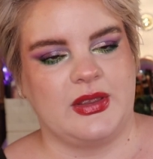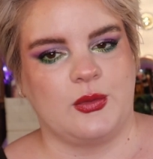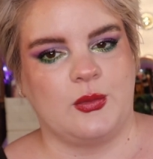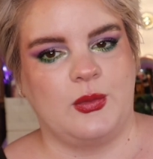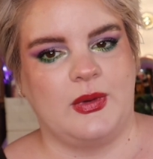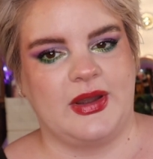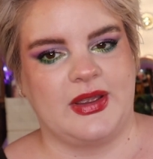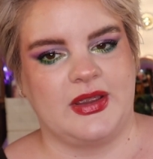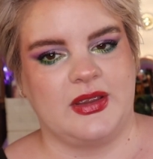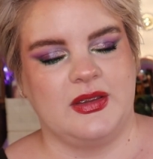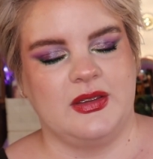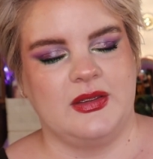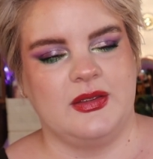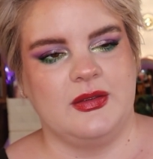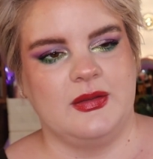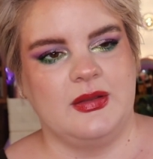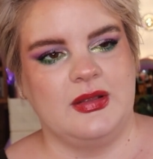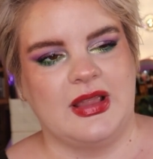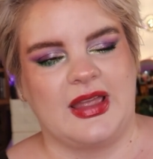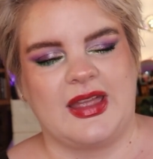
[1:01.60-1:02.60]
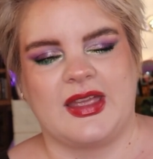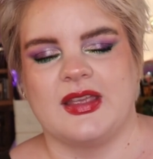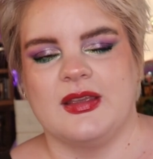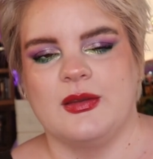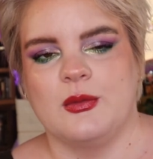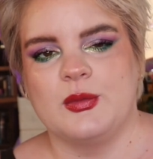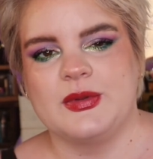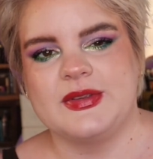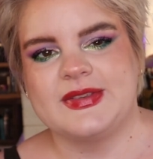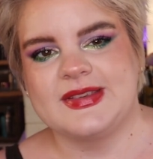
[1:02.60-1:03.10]
it quite like
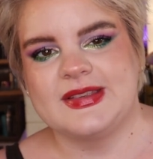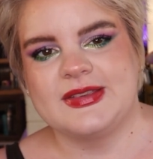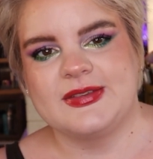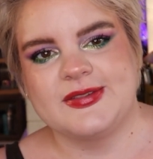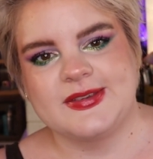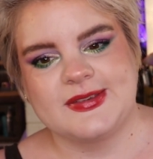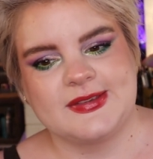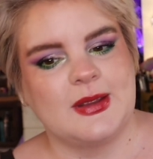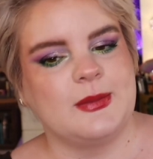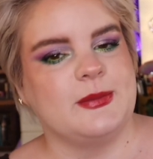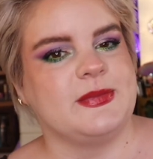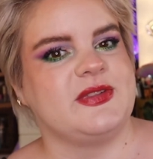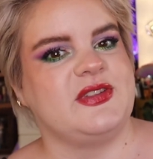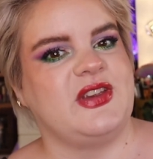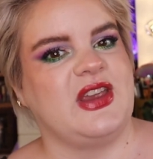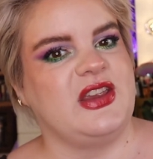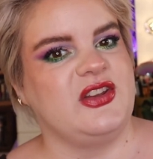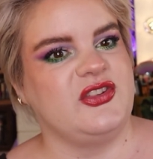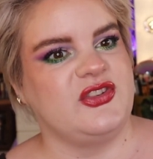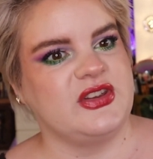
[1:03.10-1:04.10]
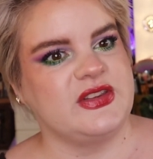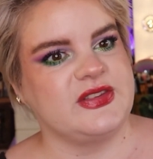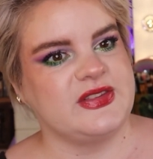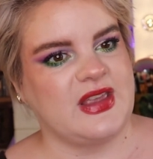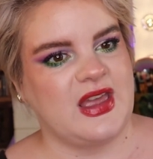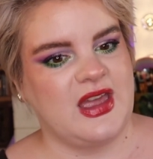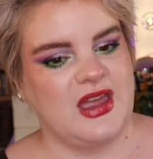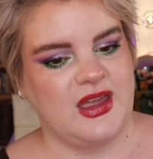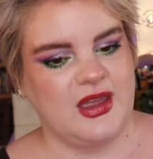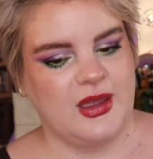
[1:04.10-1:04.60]
with some
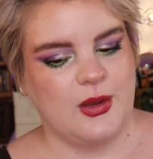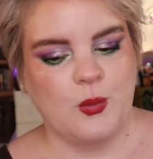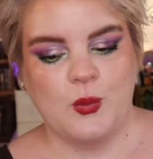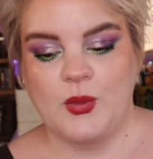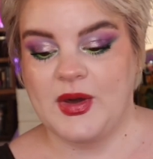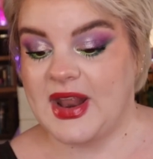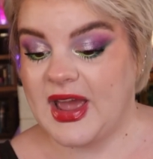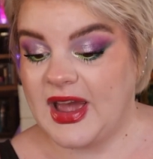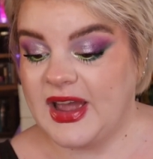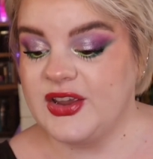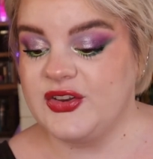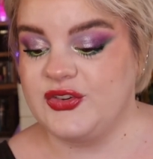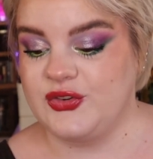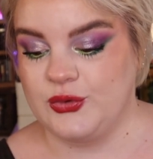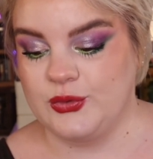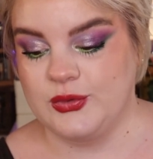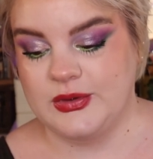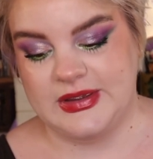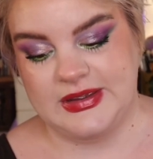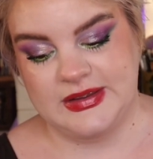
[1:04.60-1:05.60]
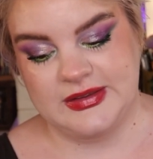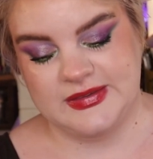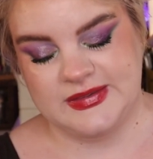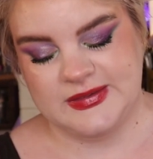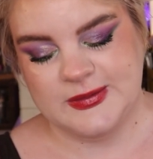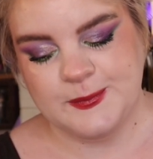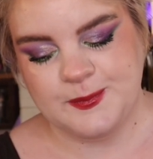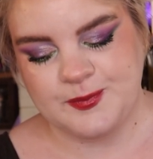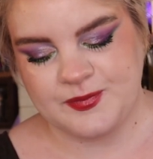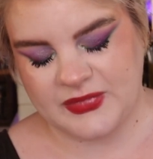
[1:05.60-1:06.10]
changes. What I do
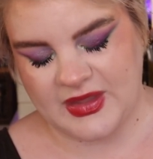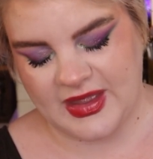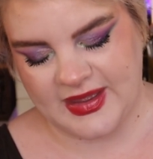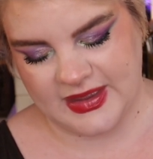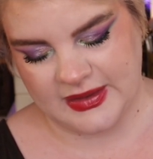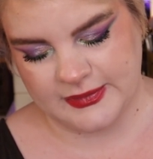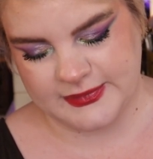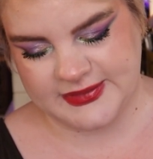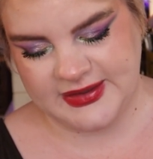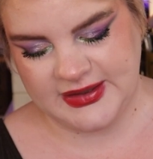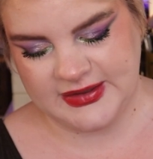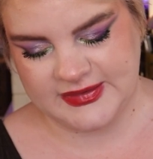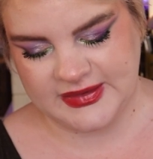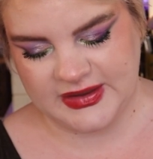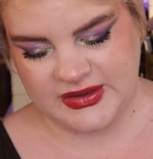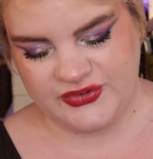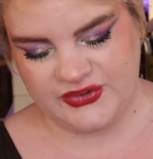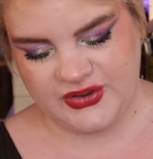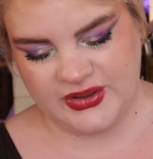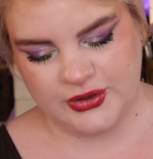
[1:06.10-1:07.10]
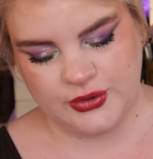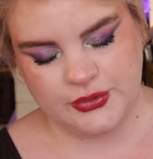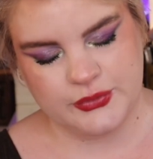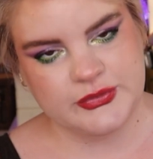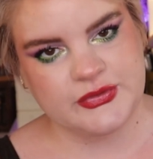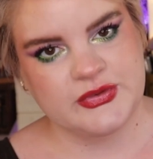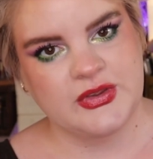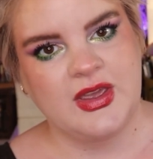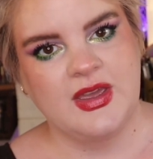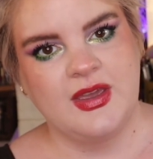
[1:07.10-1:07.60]
is, I have 6
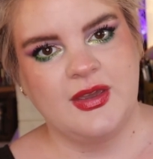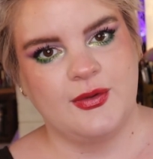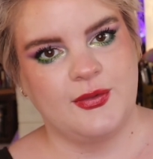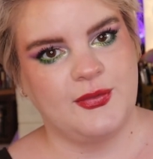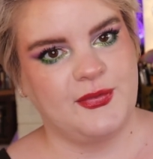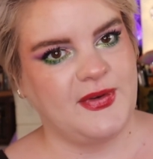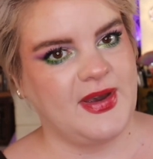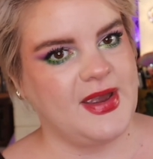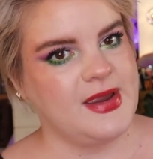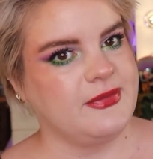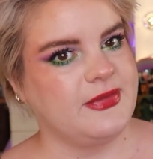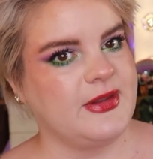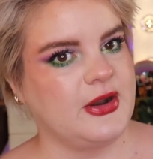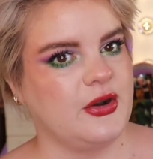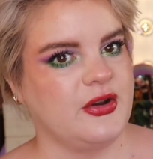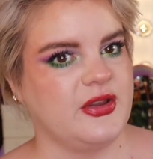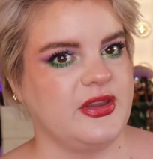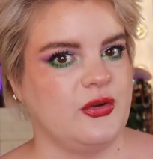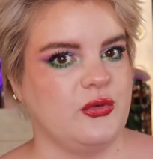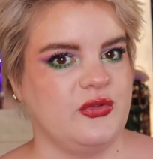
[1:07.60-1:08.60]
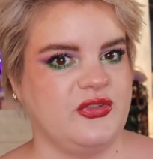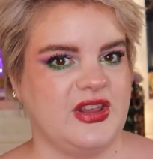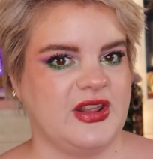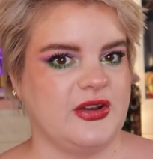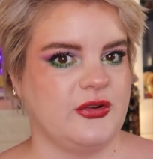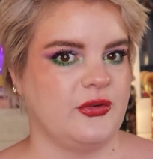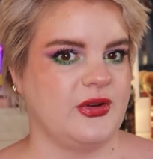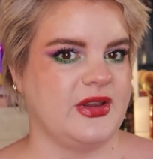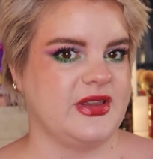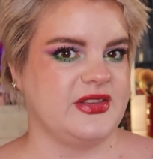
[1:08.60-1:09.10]
eyeshadows, 5 that are
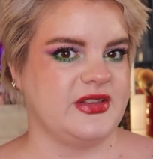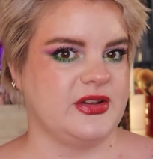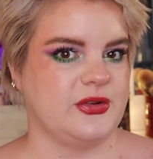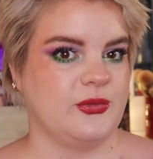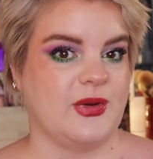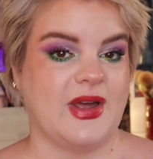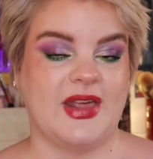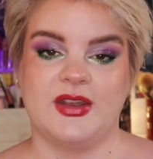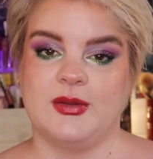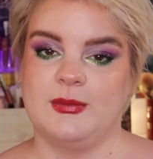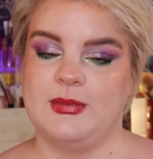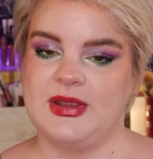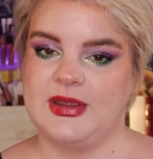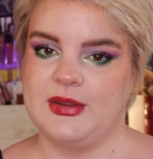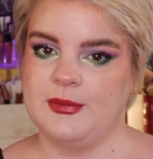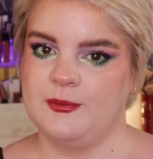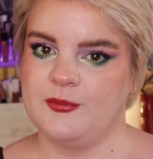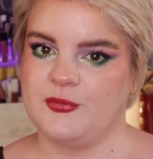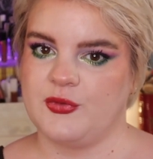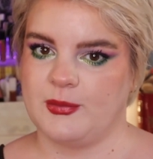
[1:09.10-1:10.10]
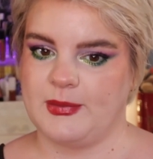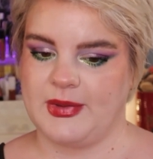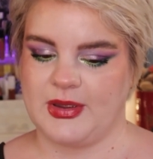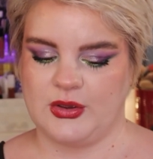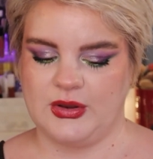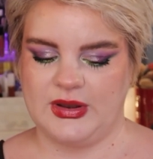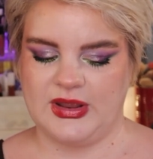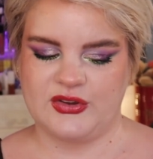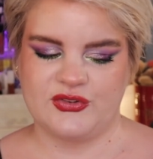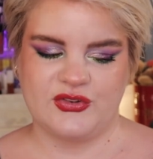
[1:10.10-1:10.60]
generated randomly from my
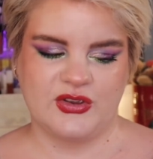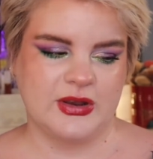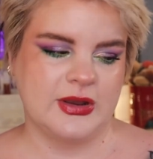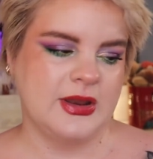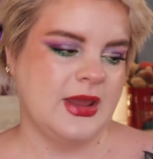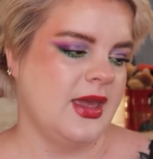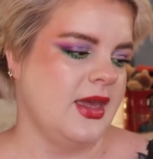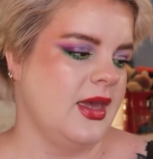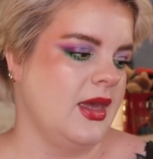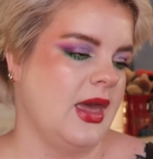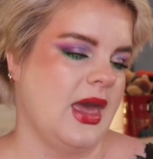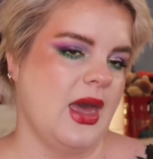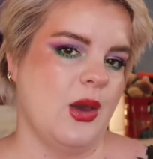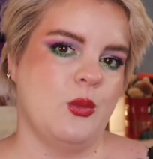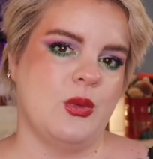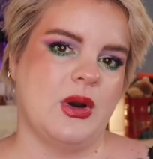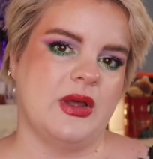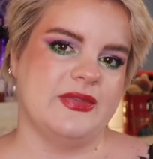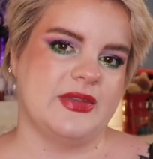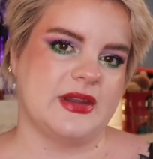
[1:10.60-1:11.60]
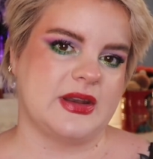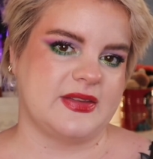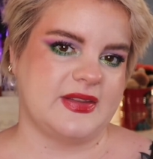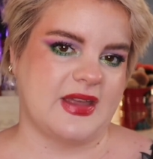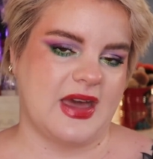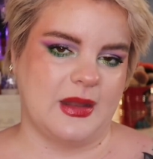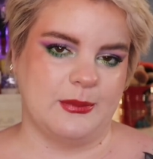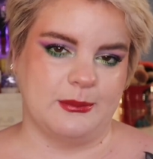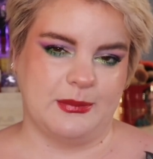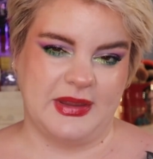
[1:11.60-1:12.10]
collection, and 1 that is
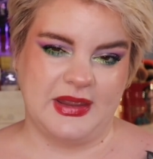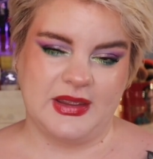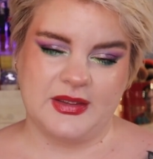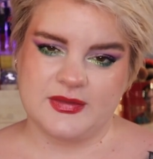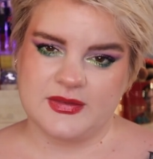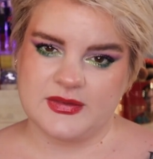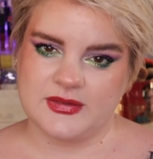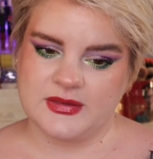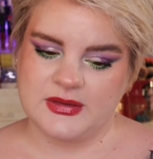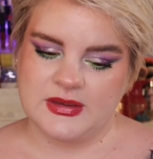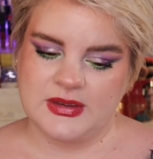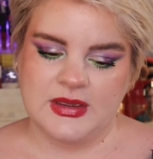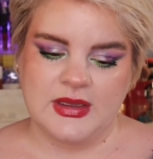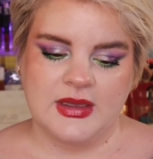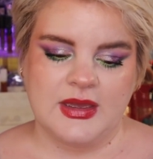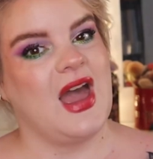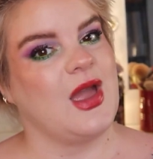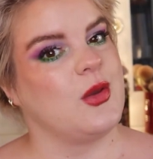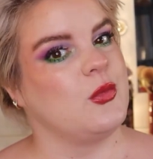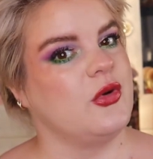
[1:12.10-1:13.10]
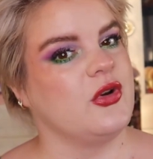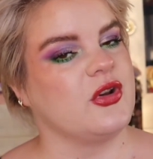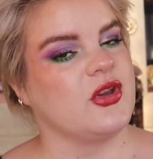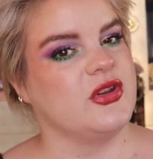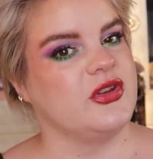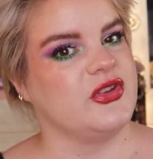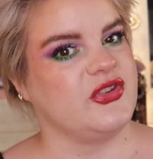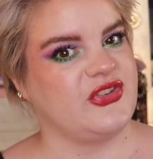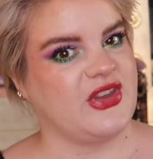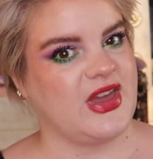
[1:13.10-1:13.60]
handpicked. I work
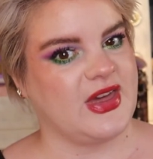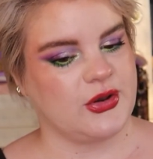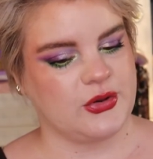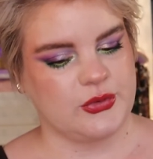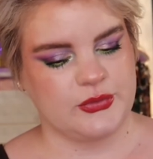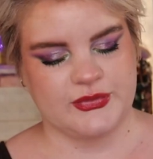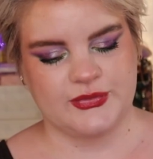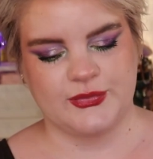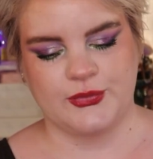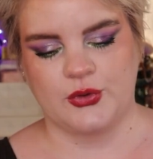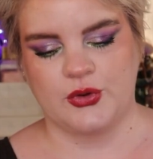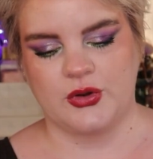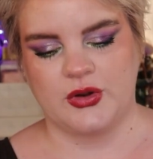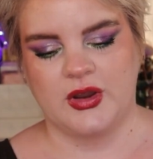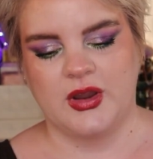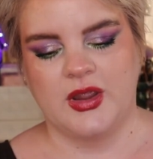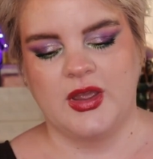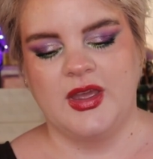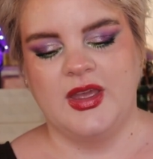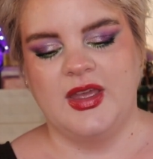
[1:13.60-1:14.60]
on the shadows for